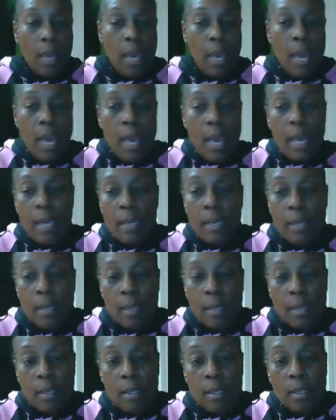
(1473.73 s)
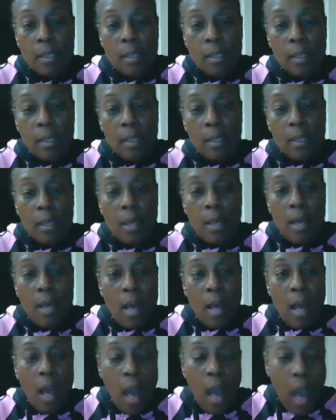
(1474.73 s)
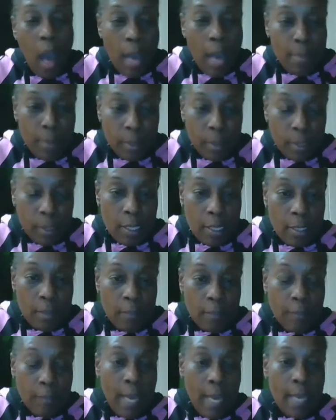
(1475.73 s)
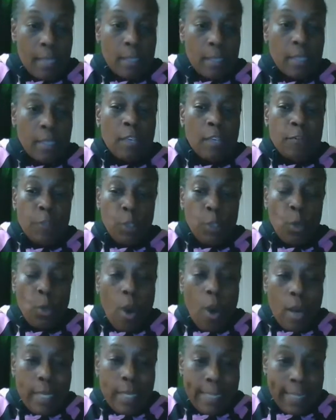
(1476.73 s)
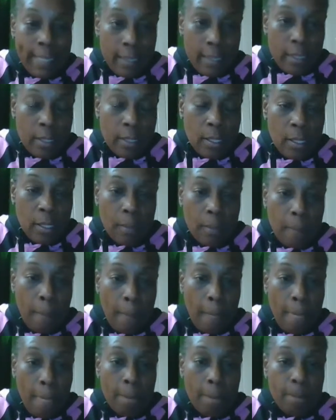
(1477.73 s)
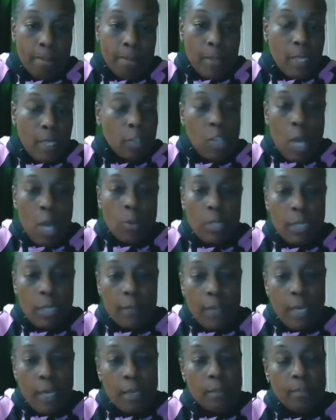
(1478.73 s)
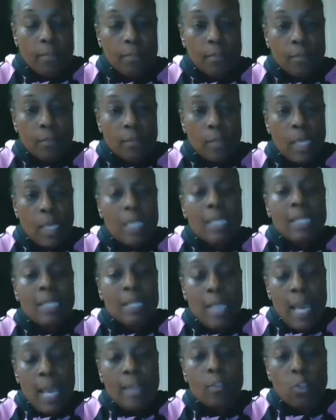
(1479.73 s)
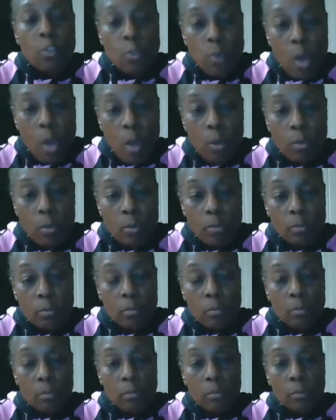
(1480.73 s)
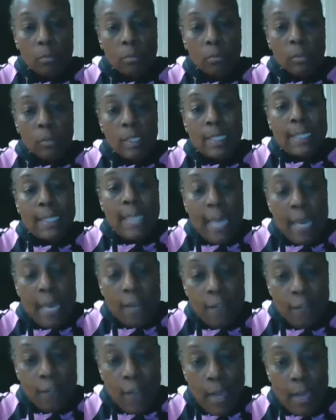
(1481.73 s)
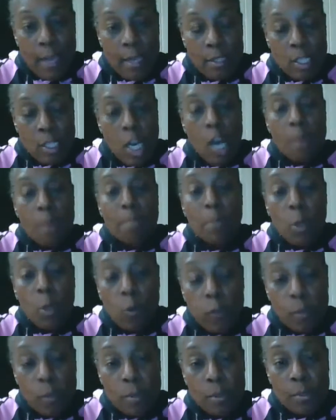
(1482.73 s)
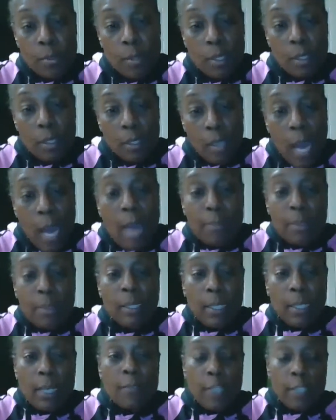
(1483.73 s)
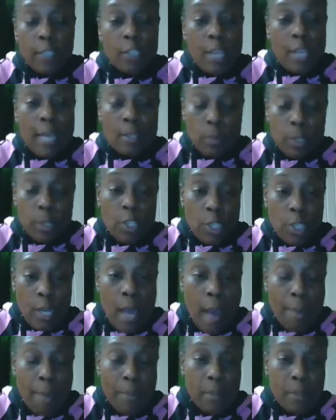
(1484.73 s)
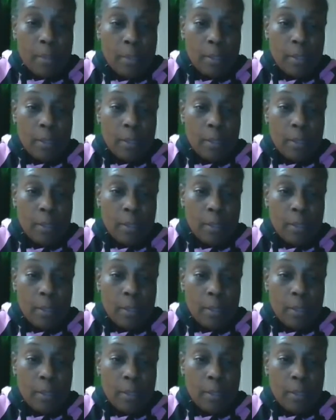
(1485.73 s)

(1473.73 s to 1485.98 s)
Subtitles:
And I believe that if you are innocent, don't give up. Stand strong, steadfast, unmovable. I believe that that's what should happen.